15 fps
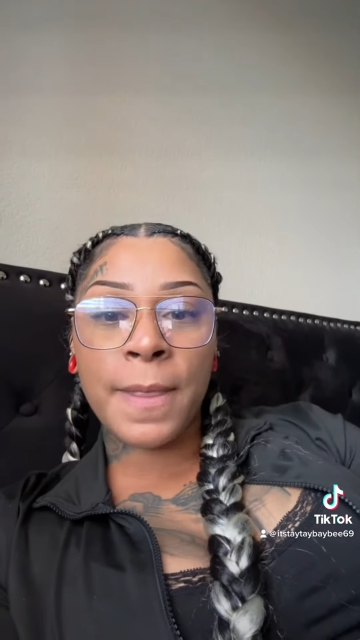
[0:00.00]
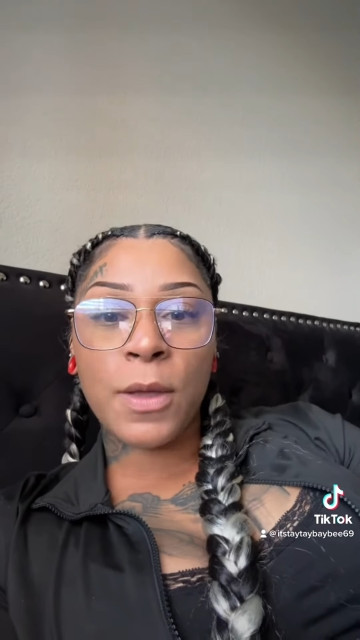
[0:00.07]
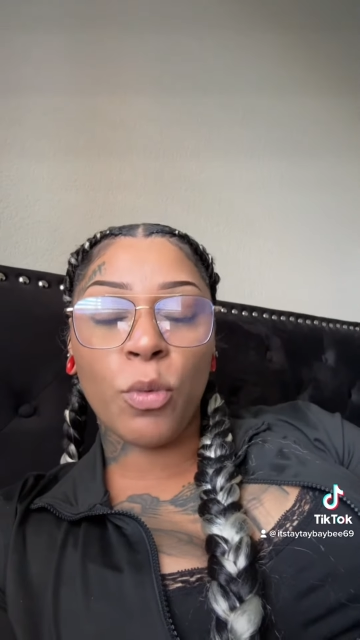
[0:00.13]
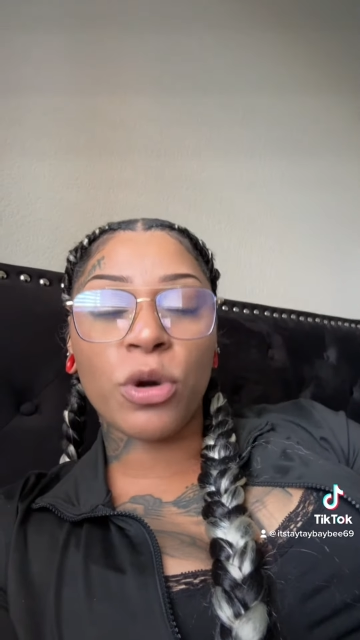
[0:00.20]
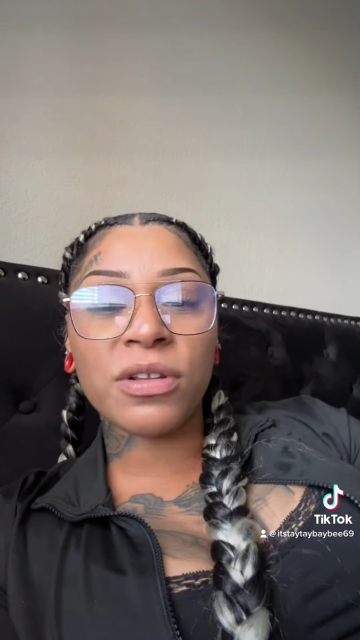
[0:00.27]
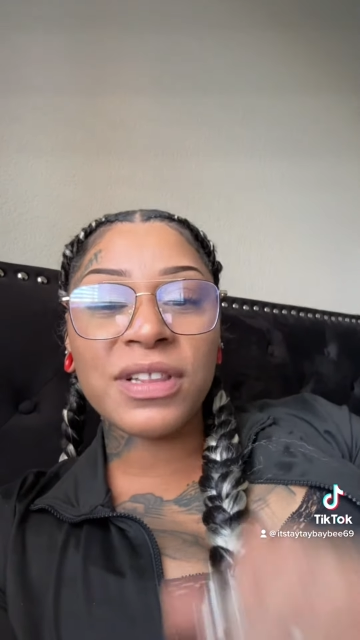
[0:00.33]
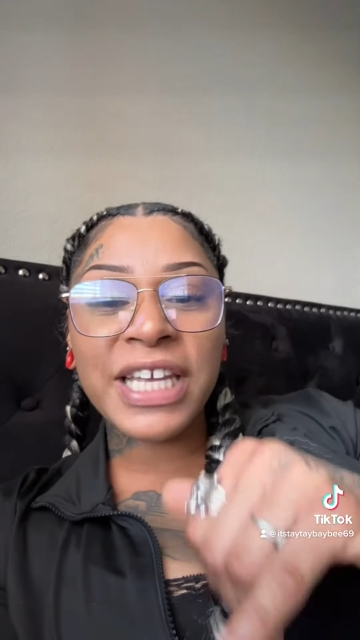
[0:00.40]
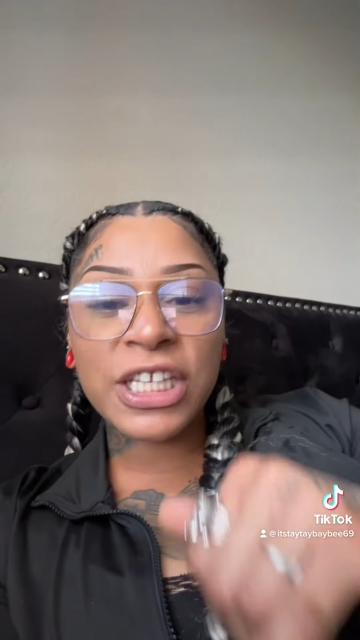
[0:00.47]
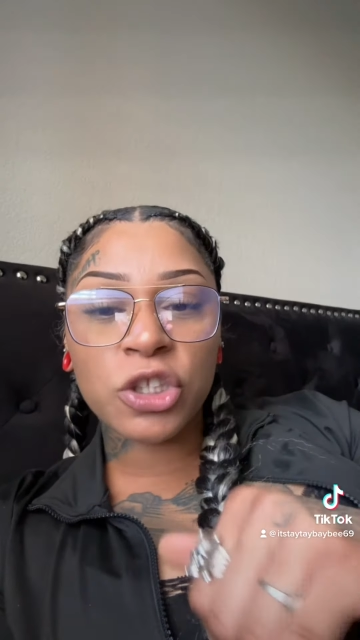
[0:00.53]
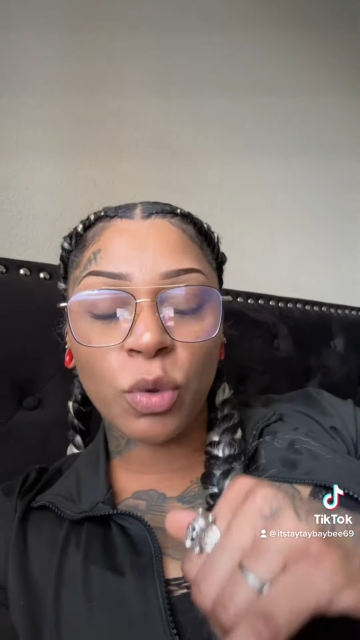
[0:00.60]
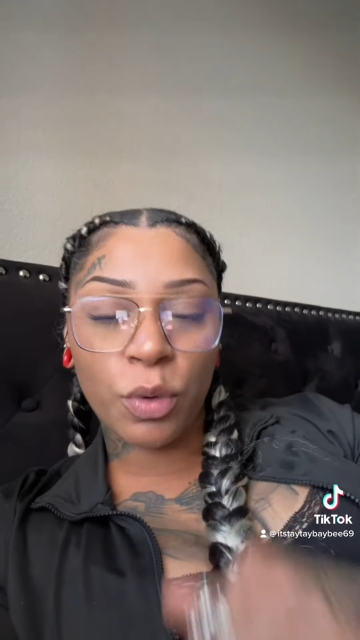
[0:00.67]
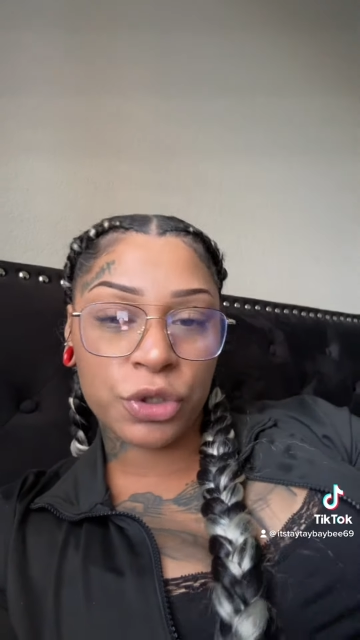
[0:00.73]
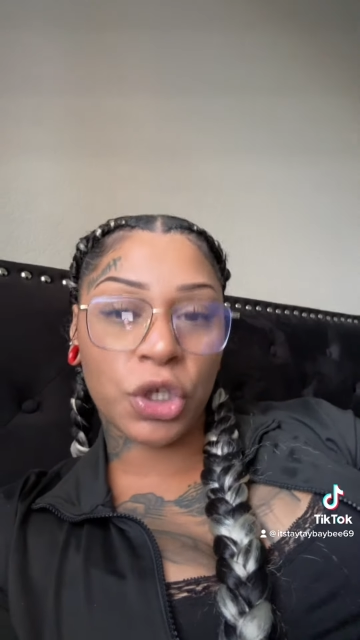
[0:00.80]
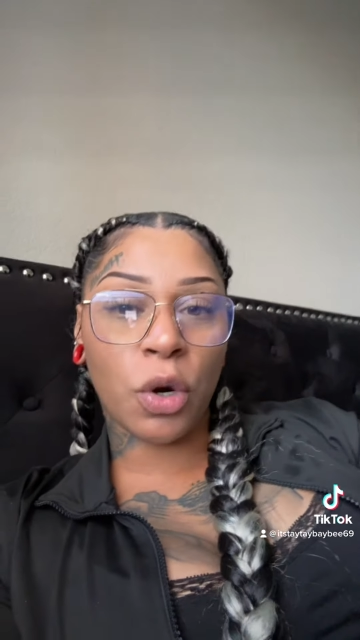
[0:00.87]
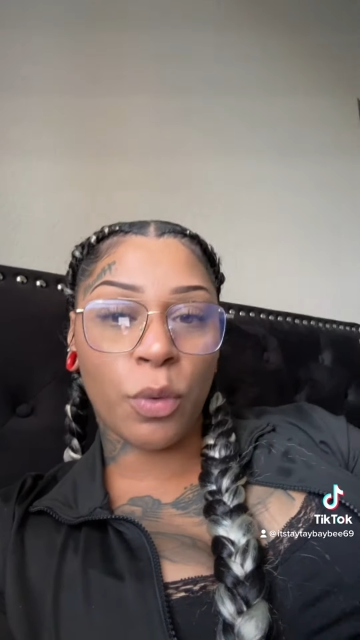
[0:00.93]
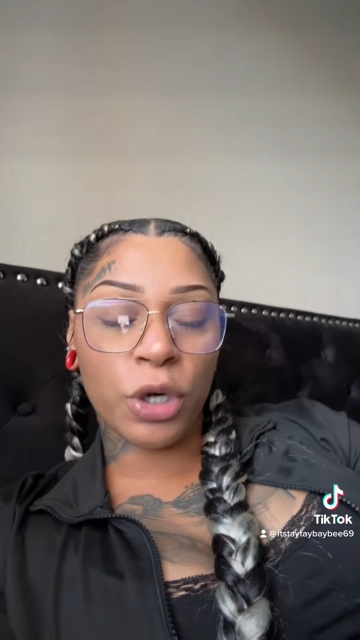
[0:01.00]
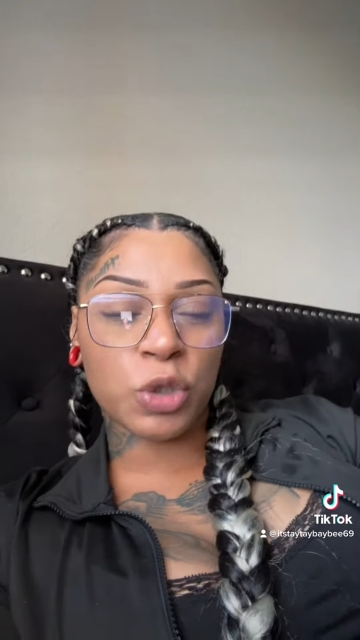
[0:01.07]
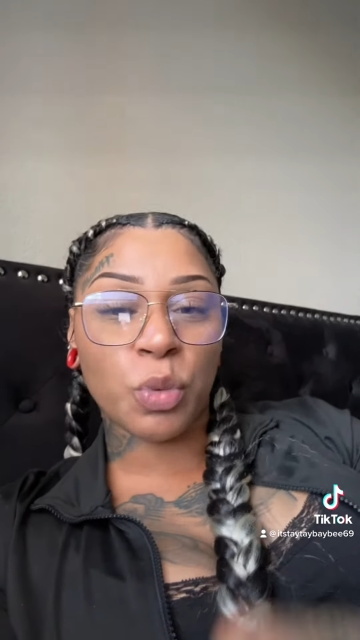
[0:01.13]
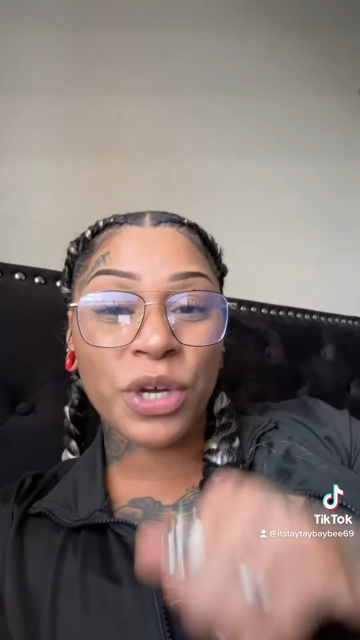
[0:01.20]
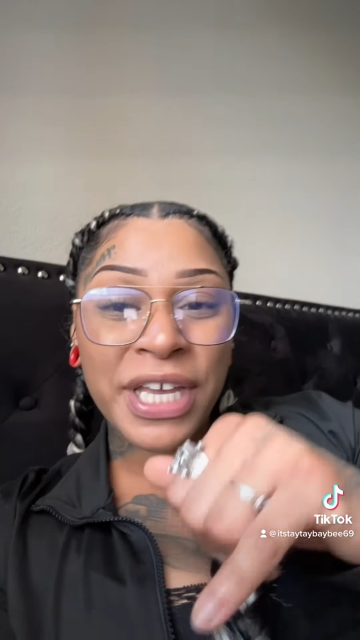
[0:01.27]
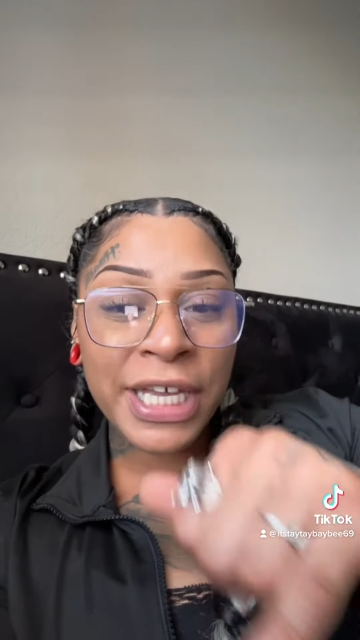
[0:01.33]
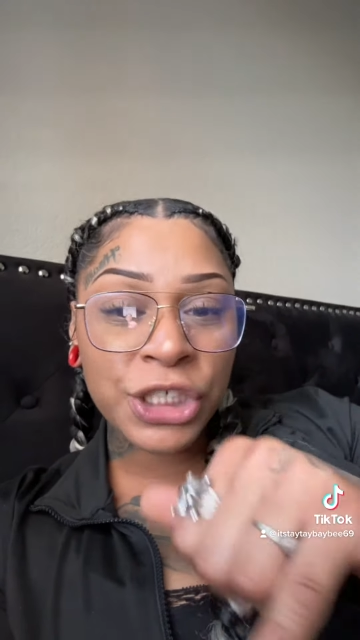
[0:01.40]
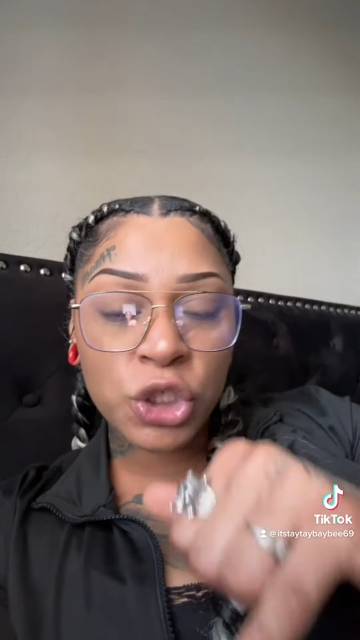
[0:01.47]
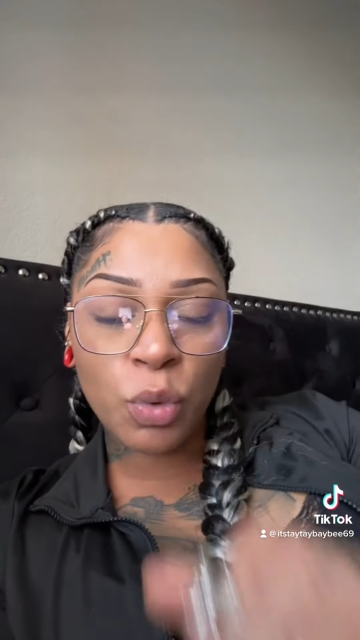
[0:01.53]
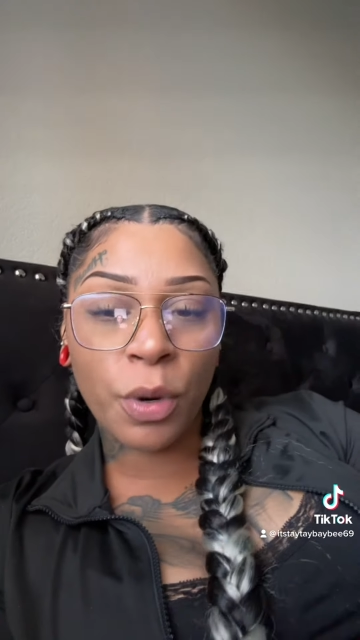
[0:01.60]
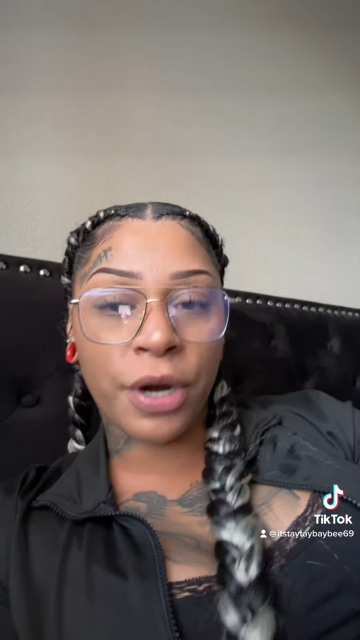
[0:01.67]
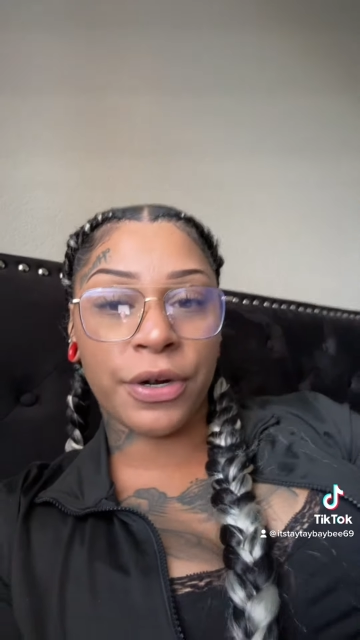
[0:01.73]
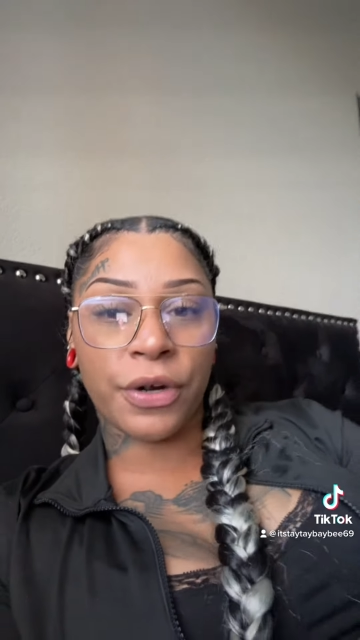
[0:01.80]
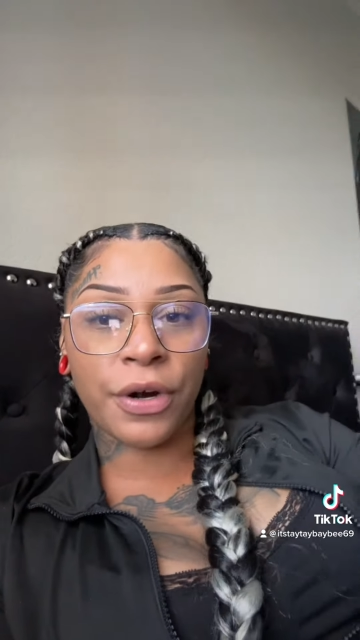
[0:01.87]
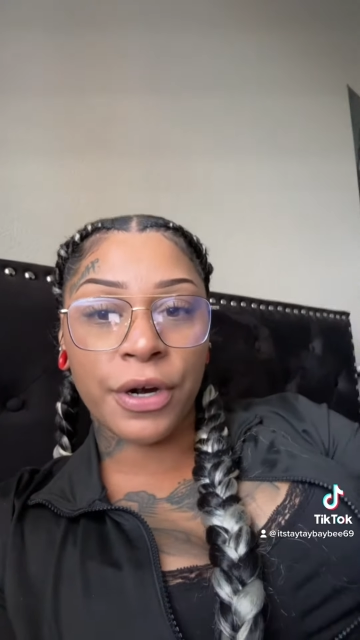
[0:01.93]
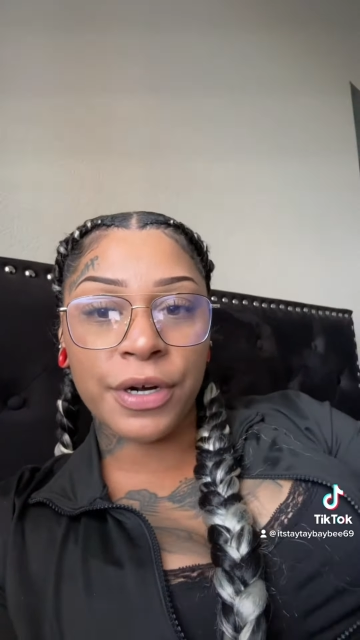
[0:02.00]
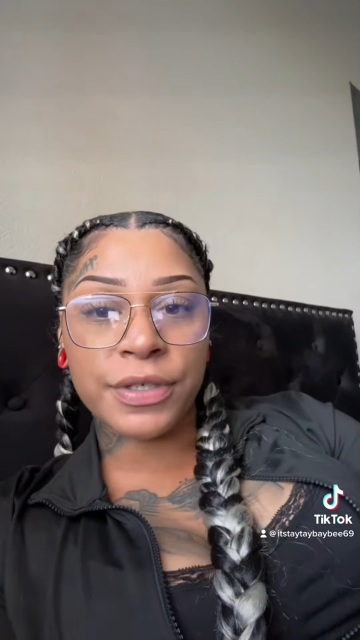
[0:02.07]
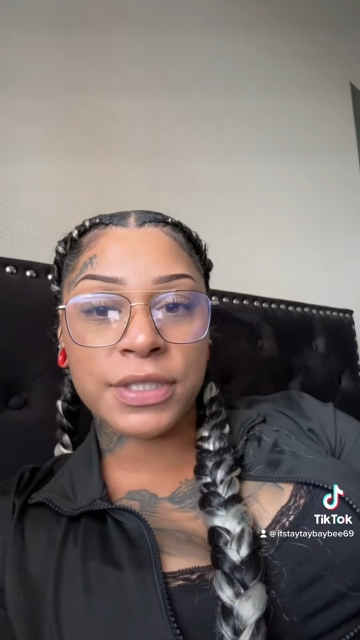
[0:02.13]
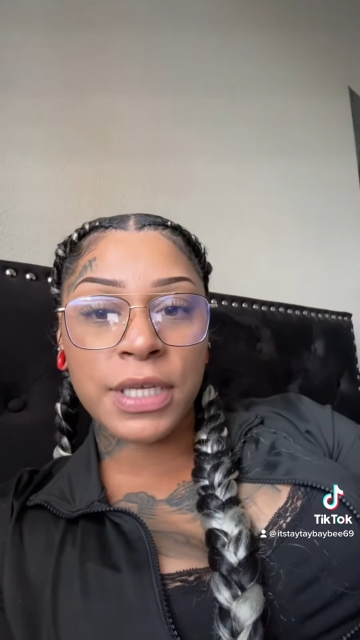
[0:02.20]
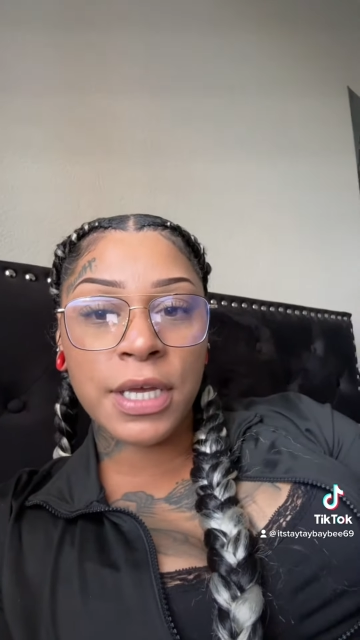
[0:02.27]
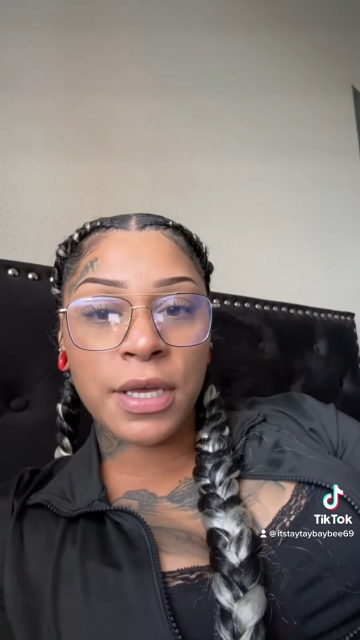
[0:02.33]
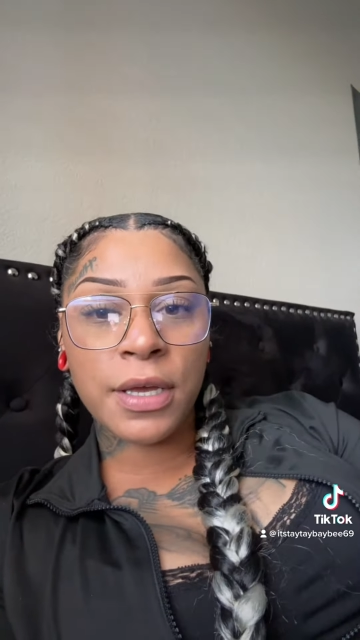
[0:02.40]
We're lethal with our words. We'll hit you where it hurts.